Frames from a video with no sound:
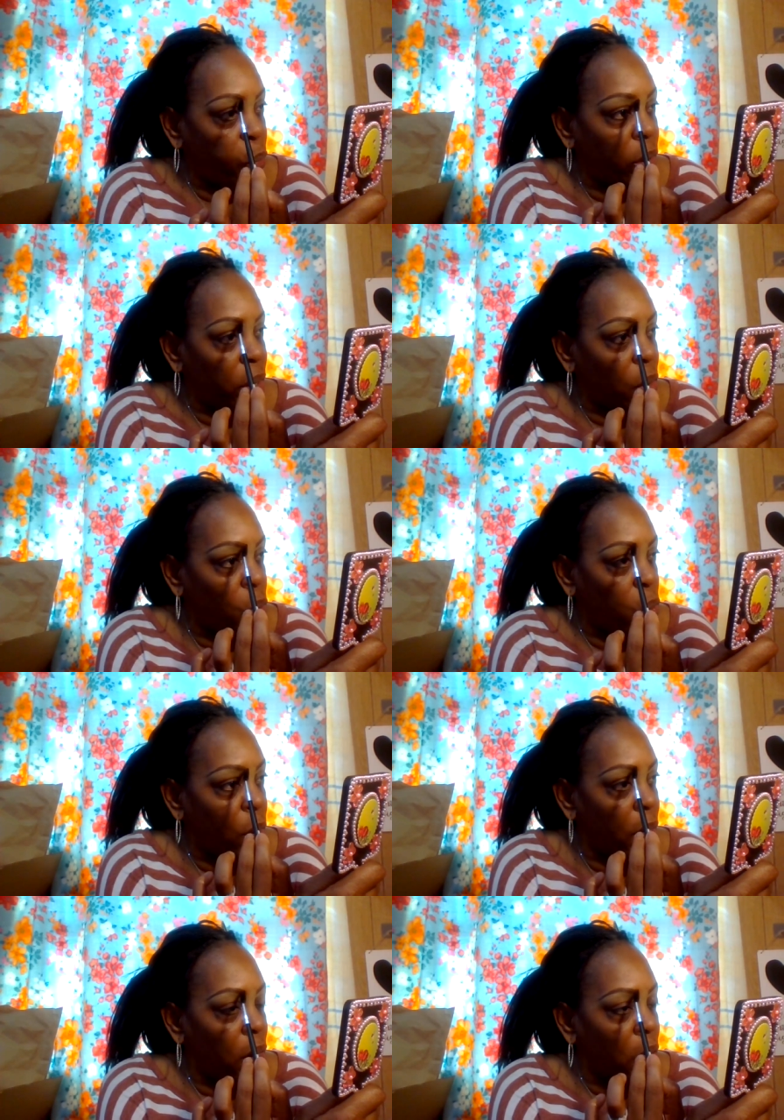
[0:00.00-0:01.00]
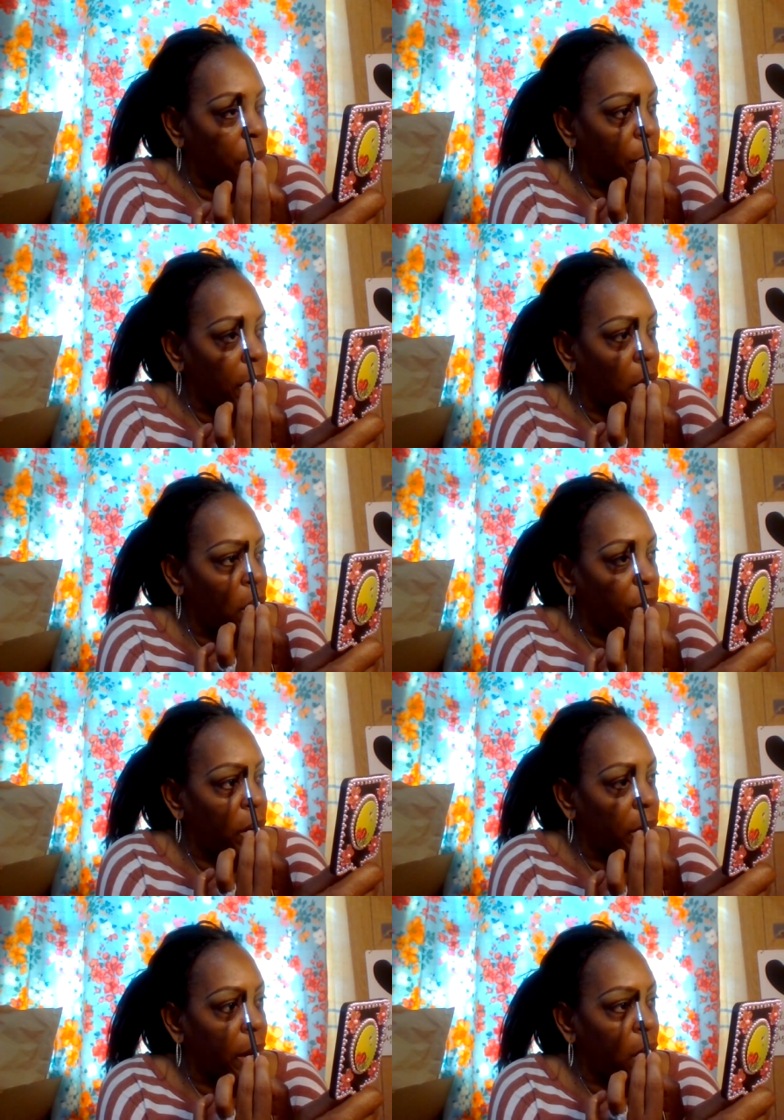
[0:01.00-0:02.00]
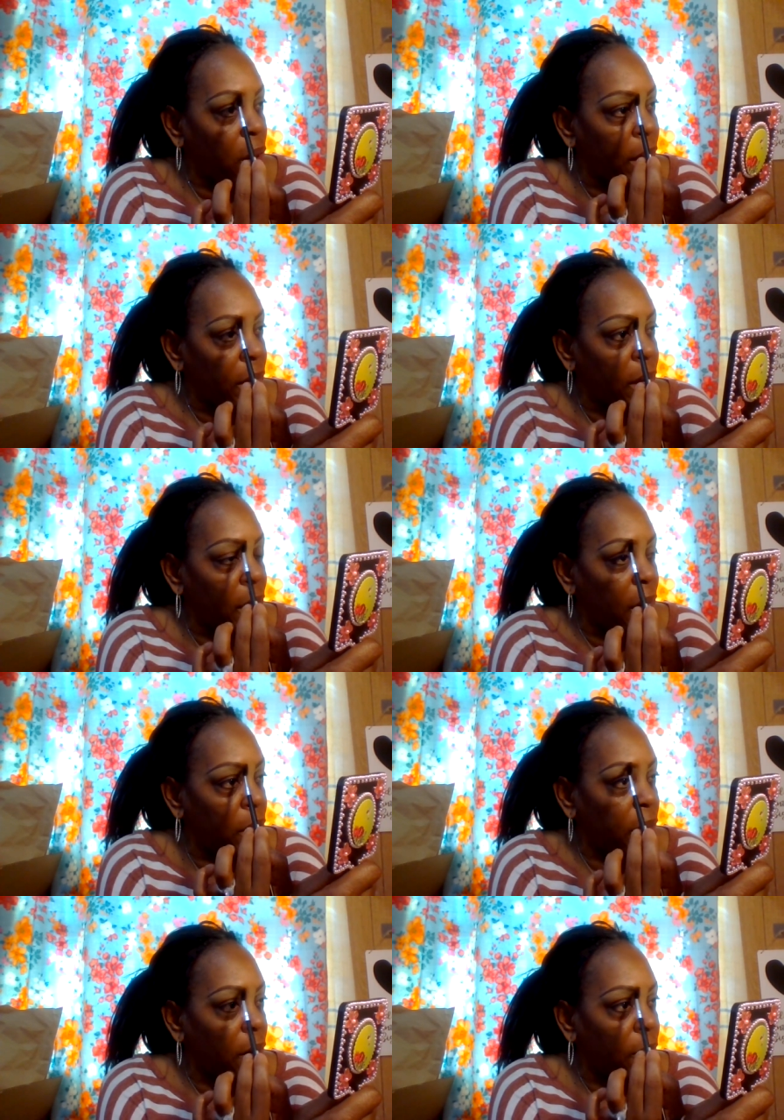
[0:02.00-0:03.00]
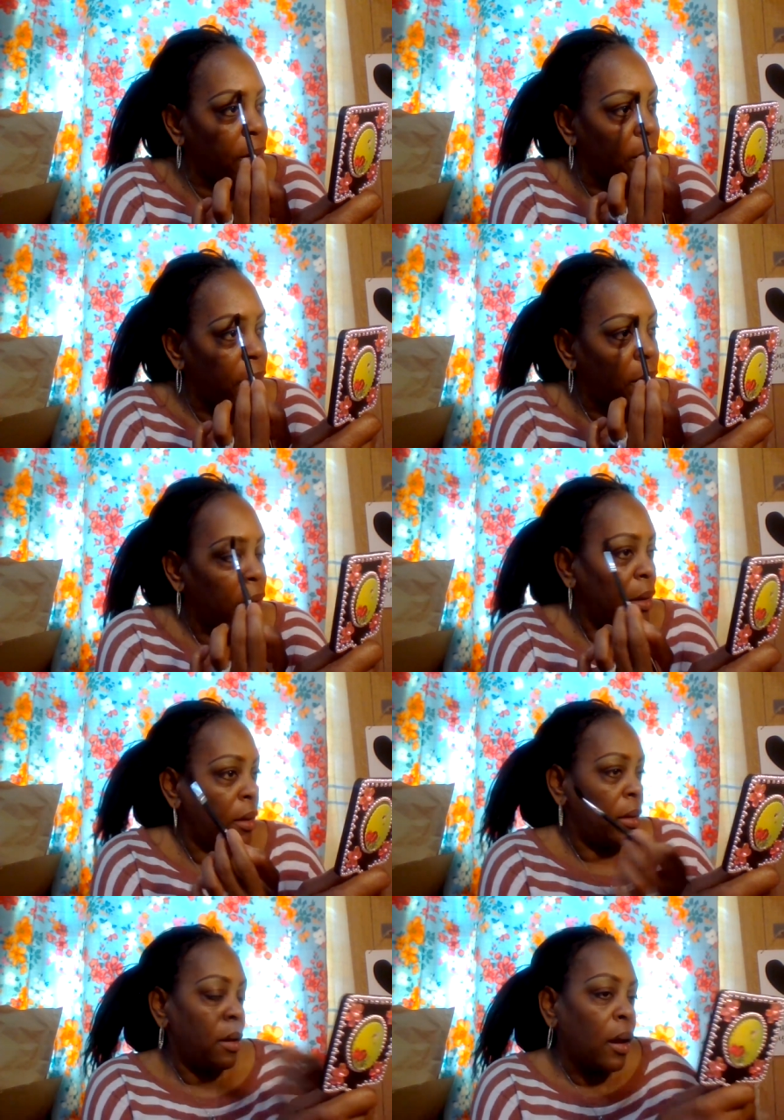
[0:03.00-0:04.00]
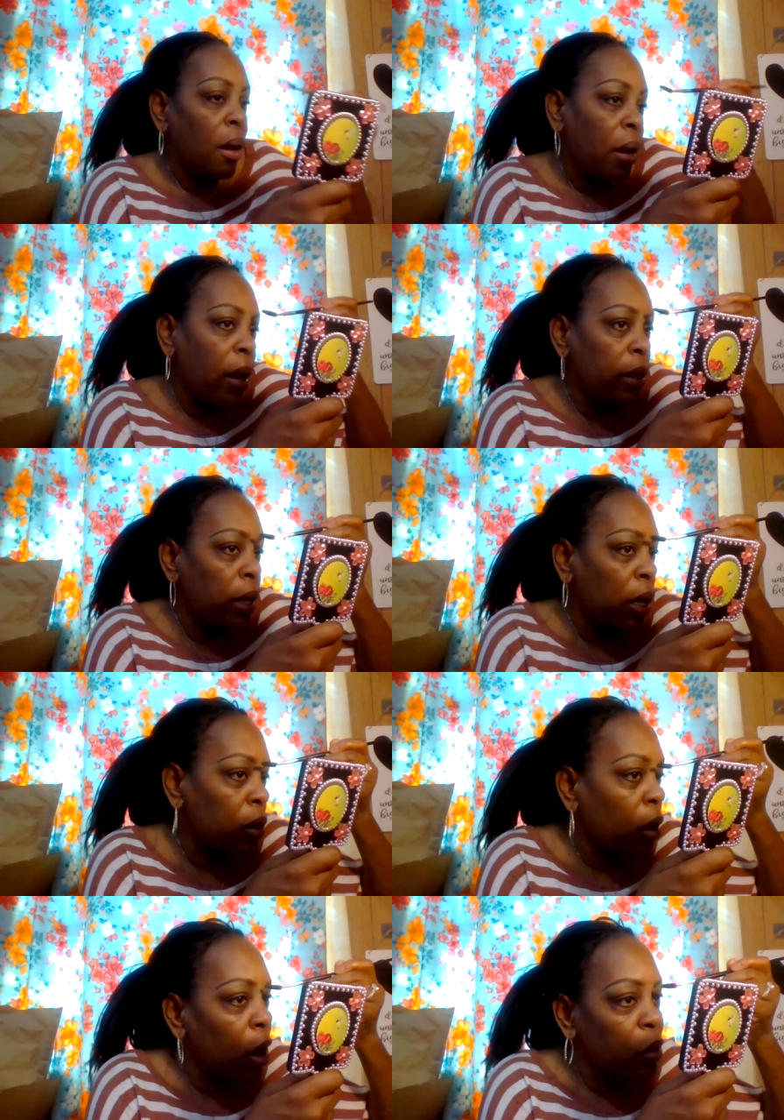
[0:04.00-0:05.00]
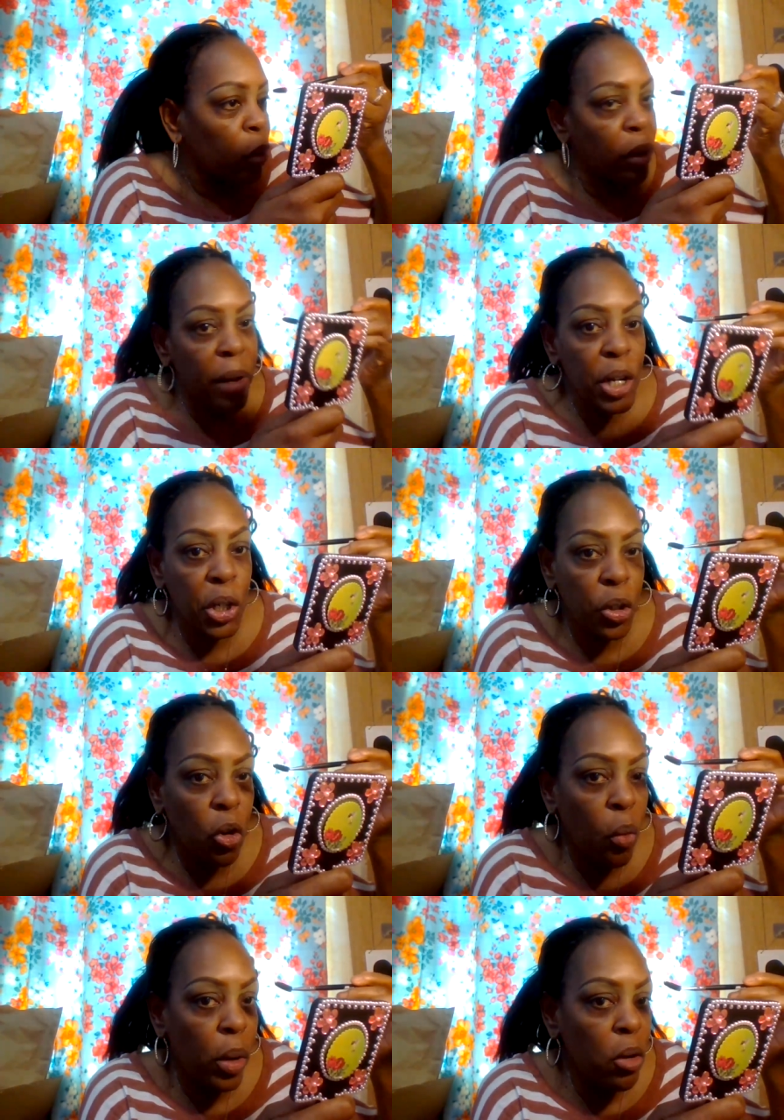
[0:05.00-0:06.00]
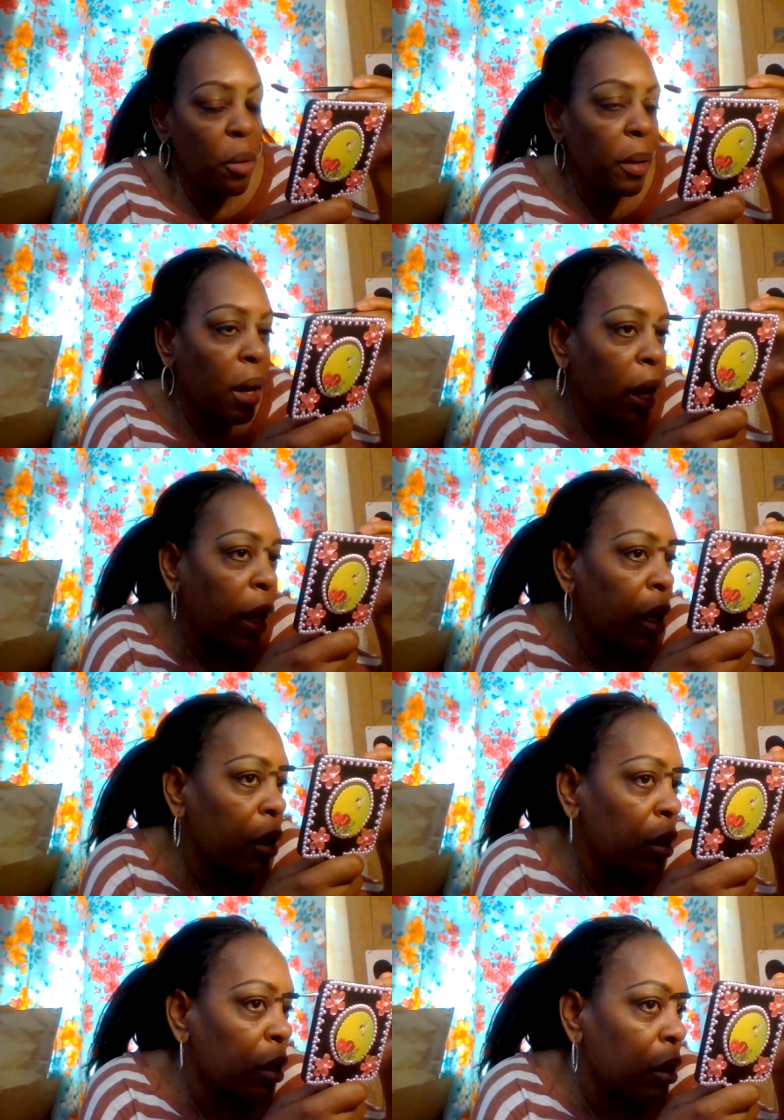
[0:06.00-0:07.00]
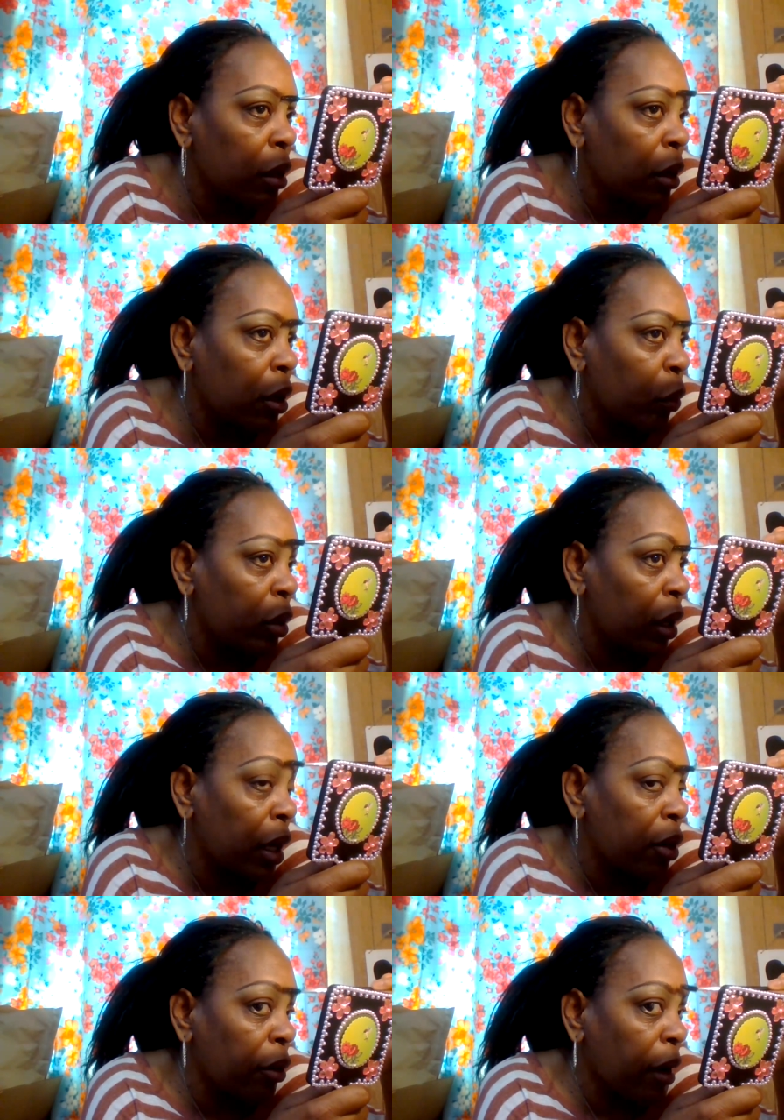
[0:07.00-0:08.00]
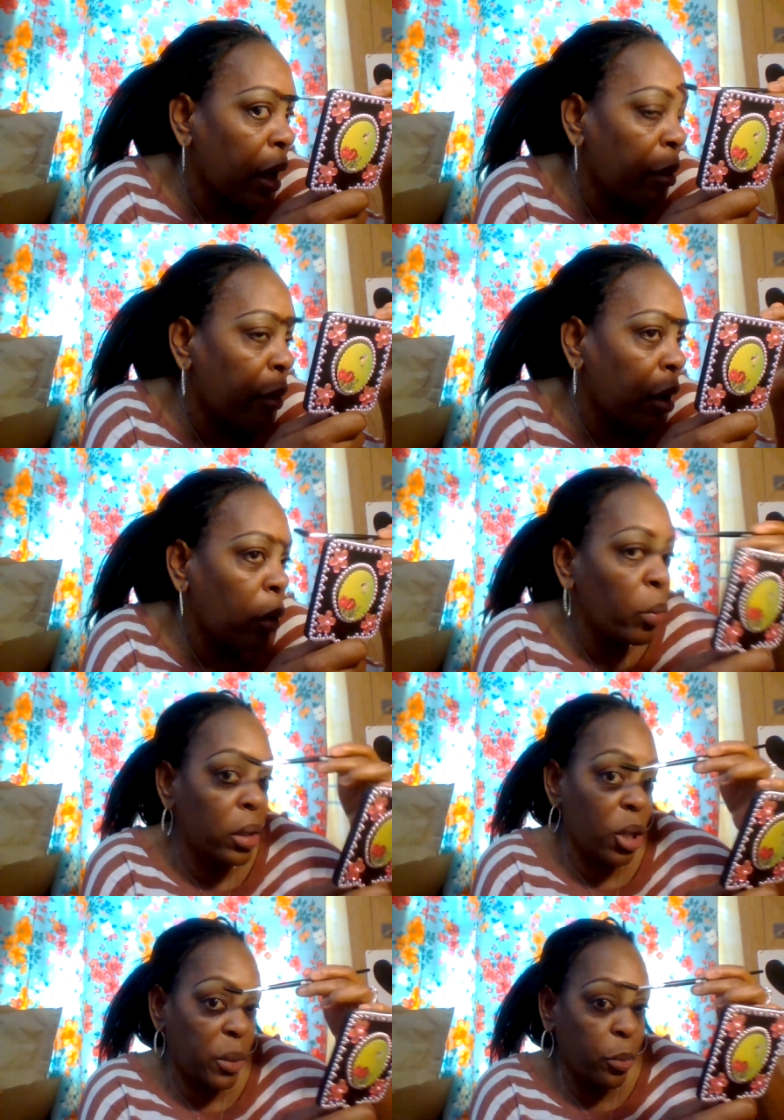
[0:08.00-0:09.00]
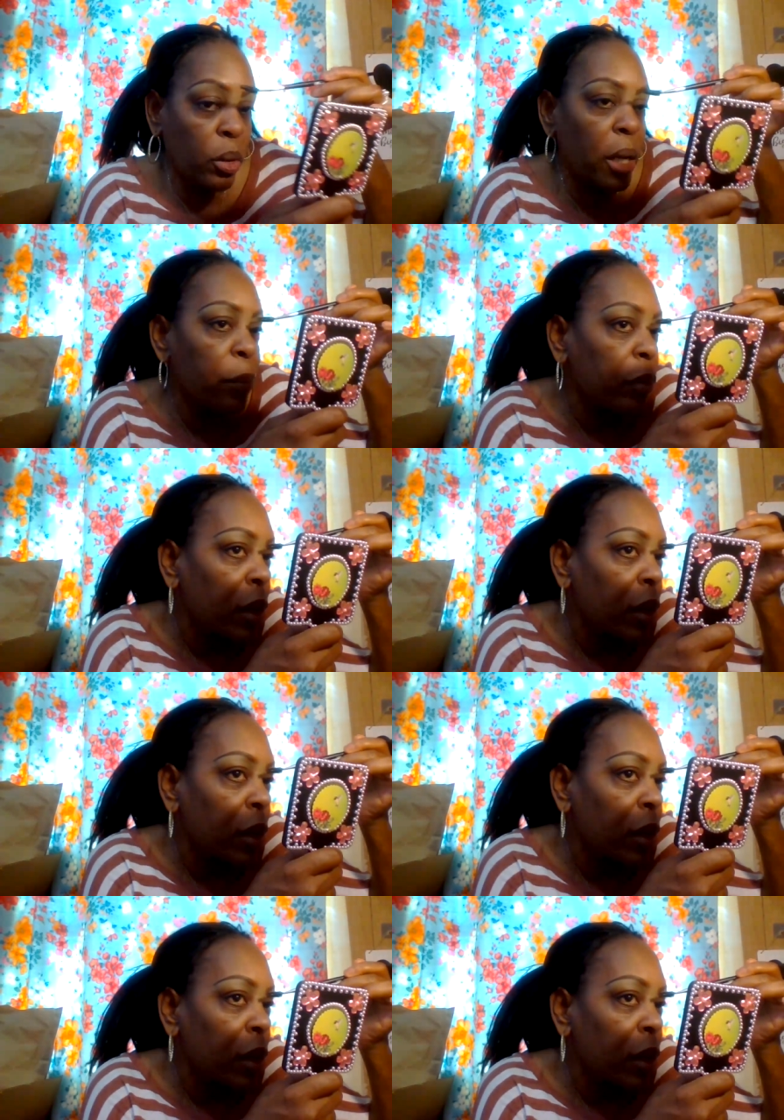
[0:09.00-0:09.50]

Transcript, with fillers: really wear makeup but now I can now and then you also want to make sure when you apply you know when you get your eyebrow with your spoolie